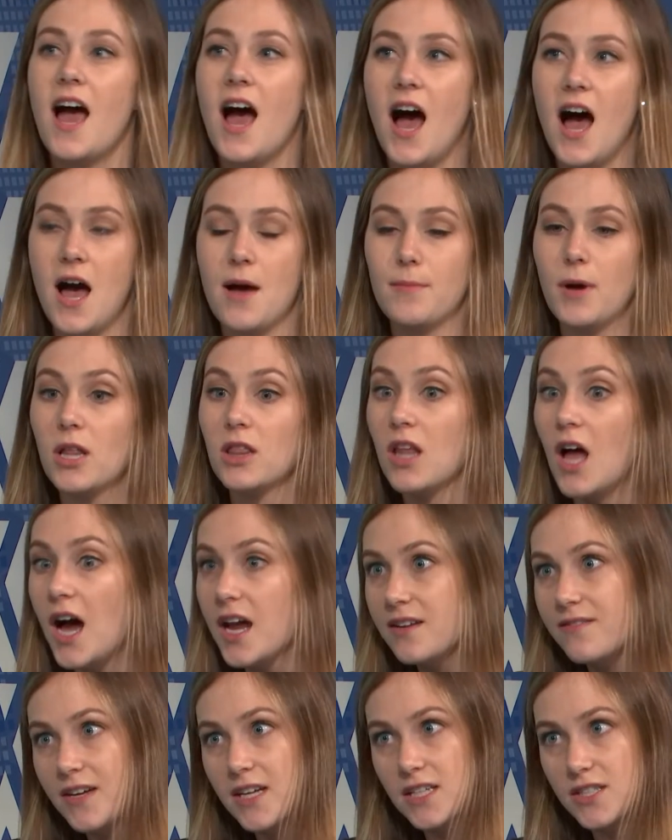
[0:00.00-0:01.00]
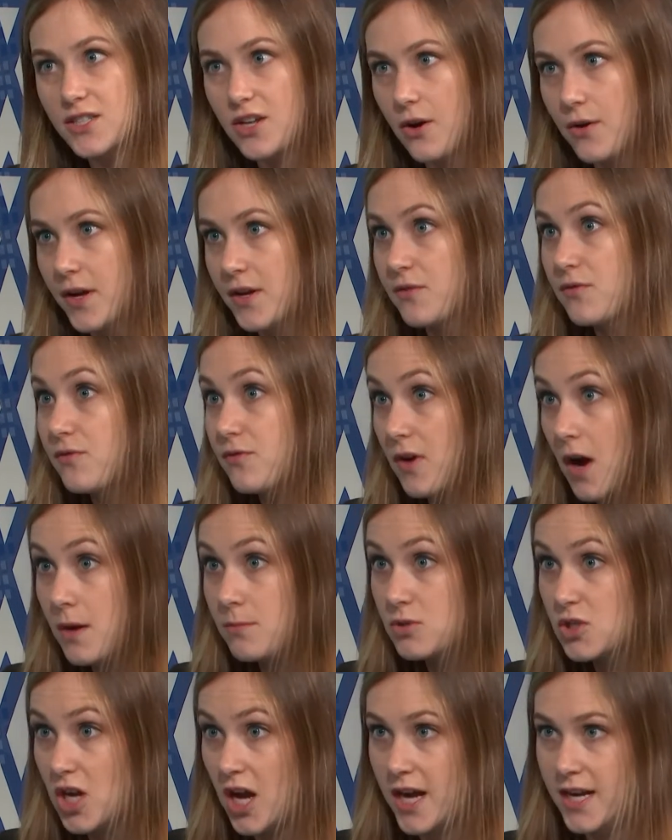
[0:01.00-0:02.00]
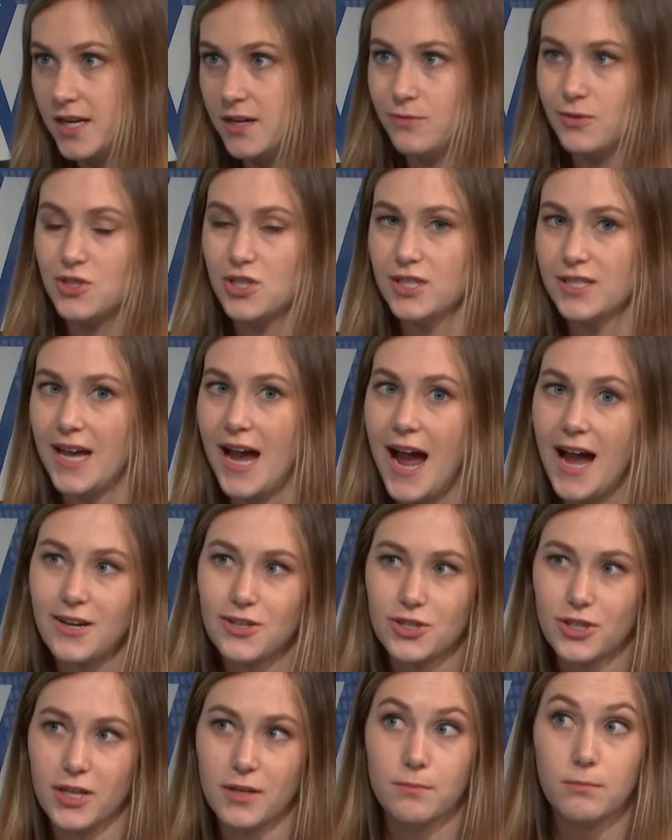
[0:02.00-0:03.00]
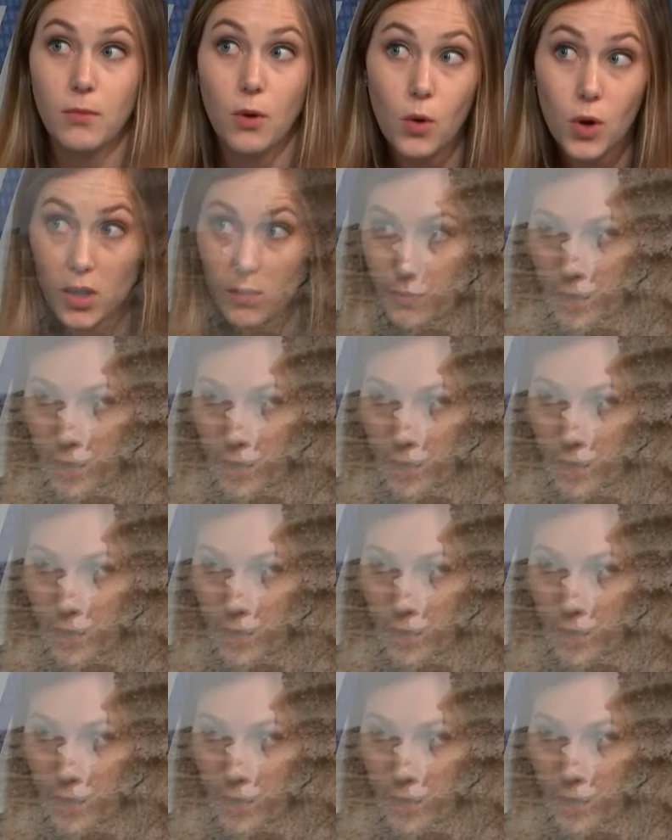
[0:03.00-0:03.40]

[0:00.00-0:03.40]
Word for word: um, a lot of it is going from China, which is actually more